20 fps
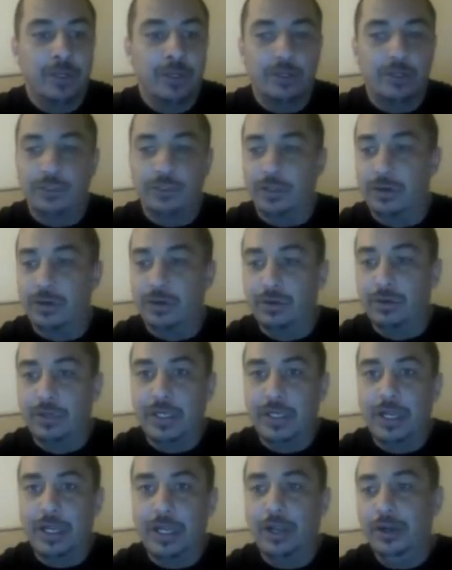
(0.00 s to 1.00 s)

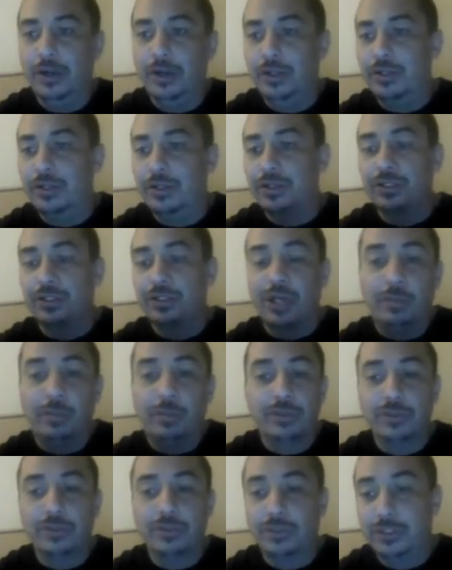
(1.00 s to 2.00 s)
So there's a
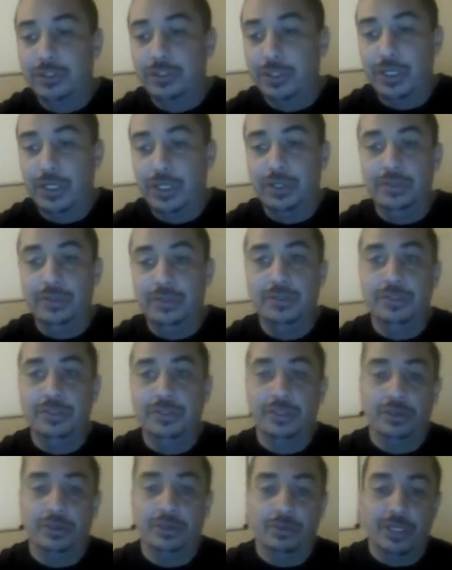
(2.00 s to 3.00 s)
couple tools you can
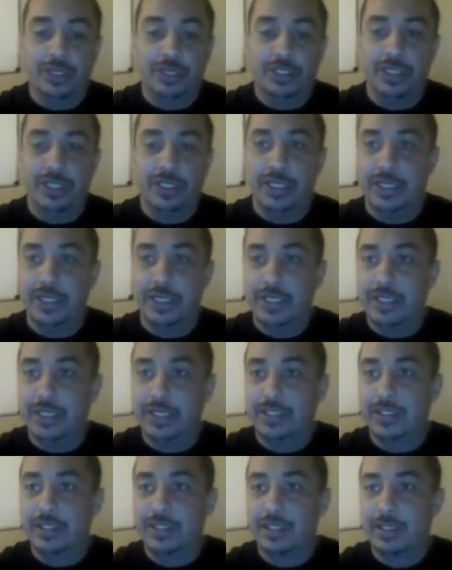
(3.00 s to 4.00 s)
use, which
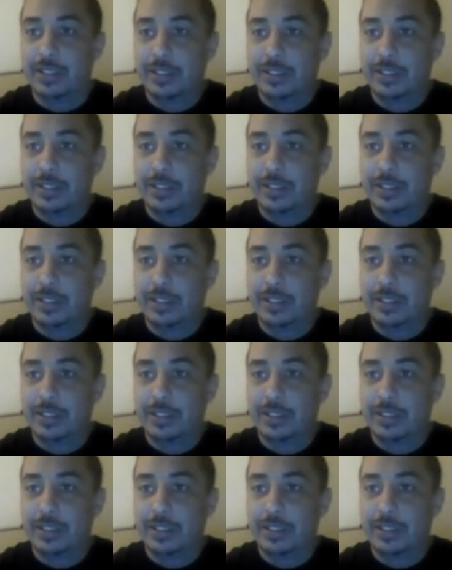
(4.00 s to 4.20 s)
is